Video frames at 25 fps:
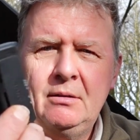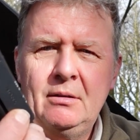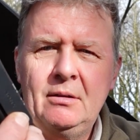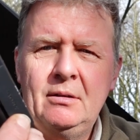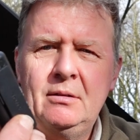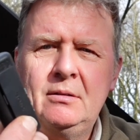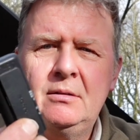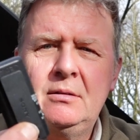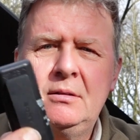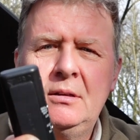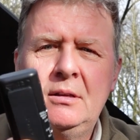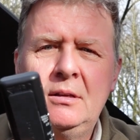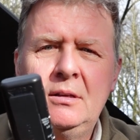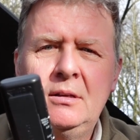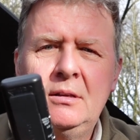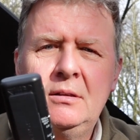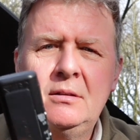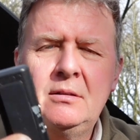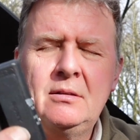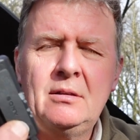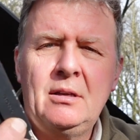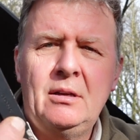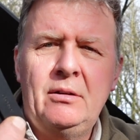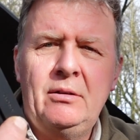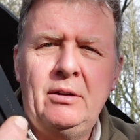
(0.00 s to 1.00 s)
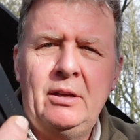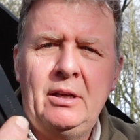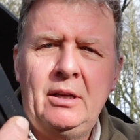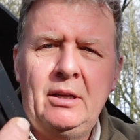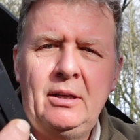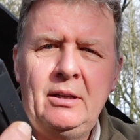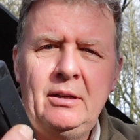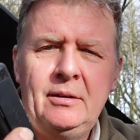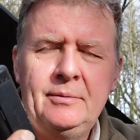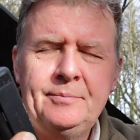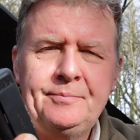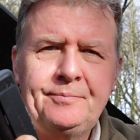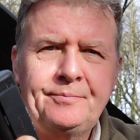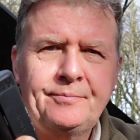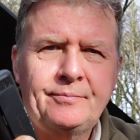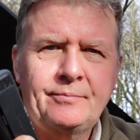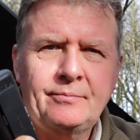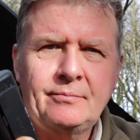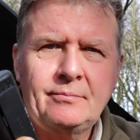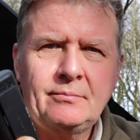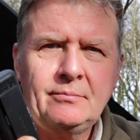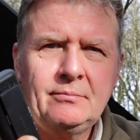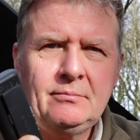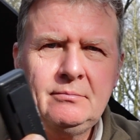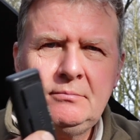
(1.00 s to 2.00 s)
it's a Sony
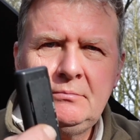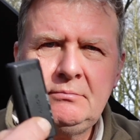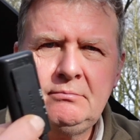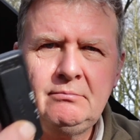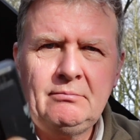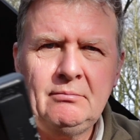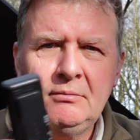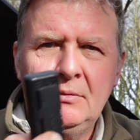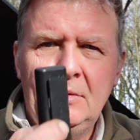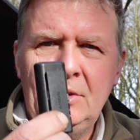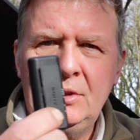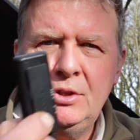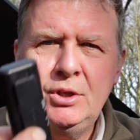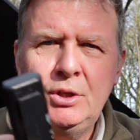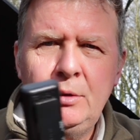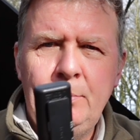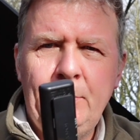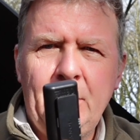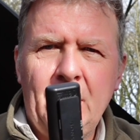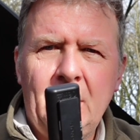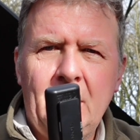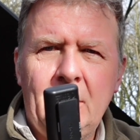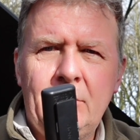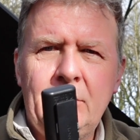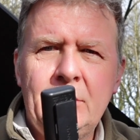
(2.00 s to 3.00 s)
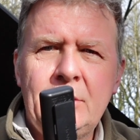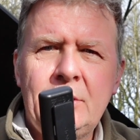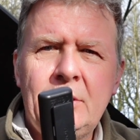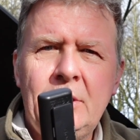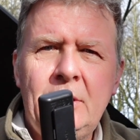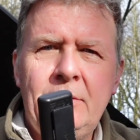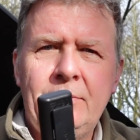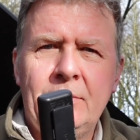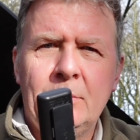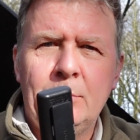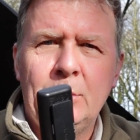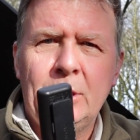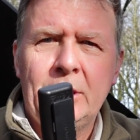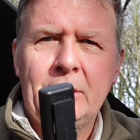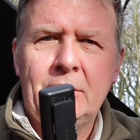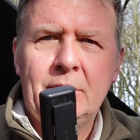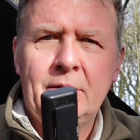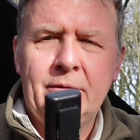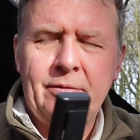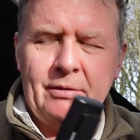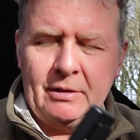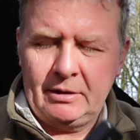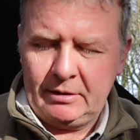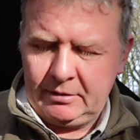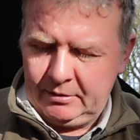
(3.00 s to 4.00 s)
2-part receiver
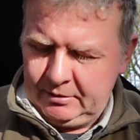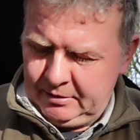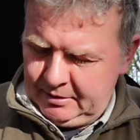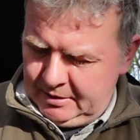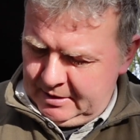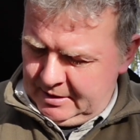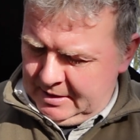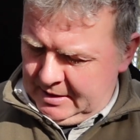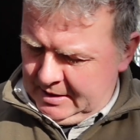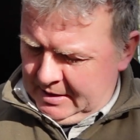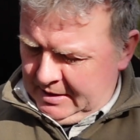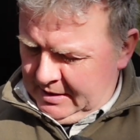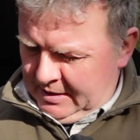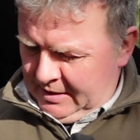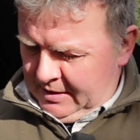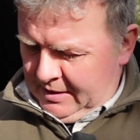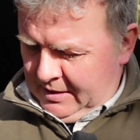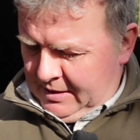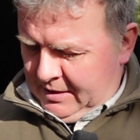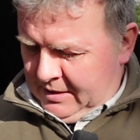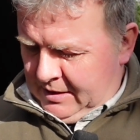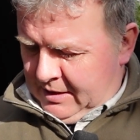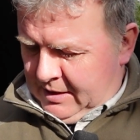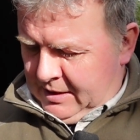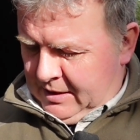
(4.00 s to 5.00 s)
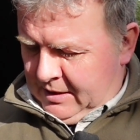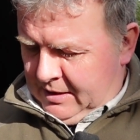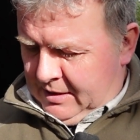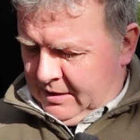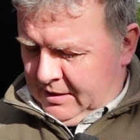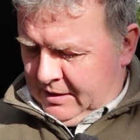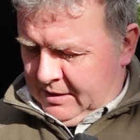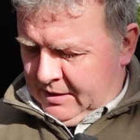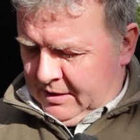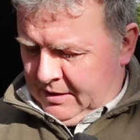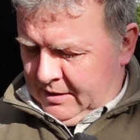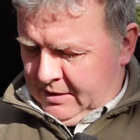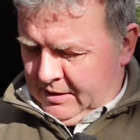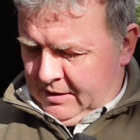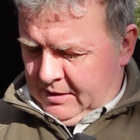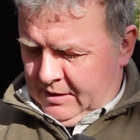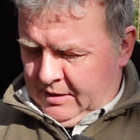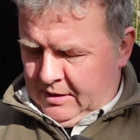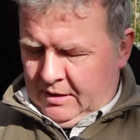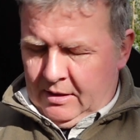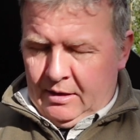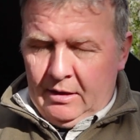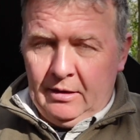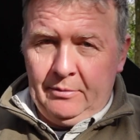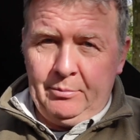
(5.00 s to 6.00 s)
microphone, and
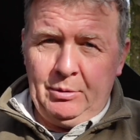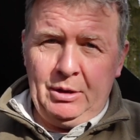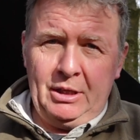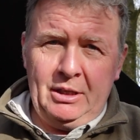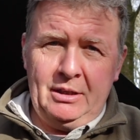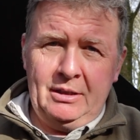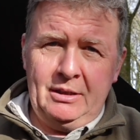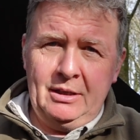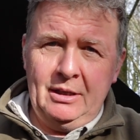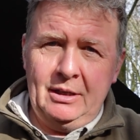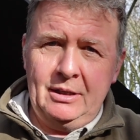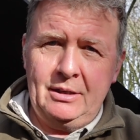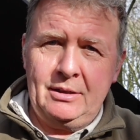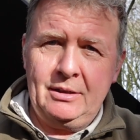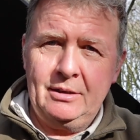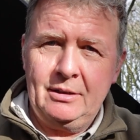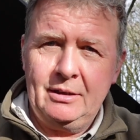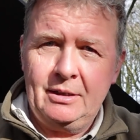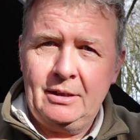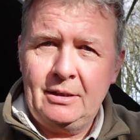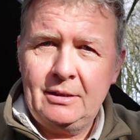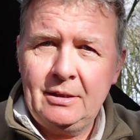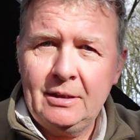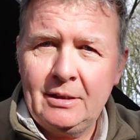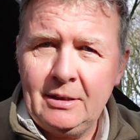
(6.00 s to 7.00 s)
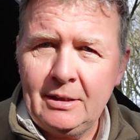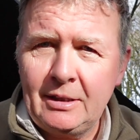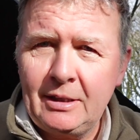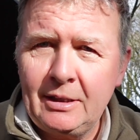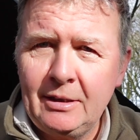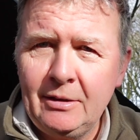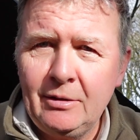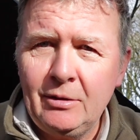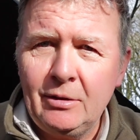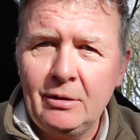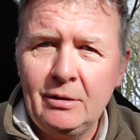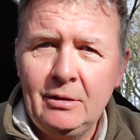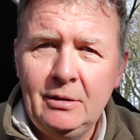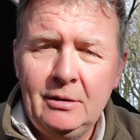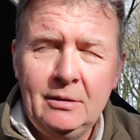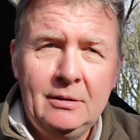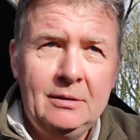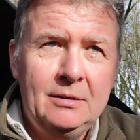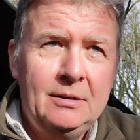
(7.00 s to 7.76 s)
I've been diligently turning it on,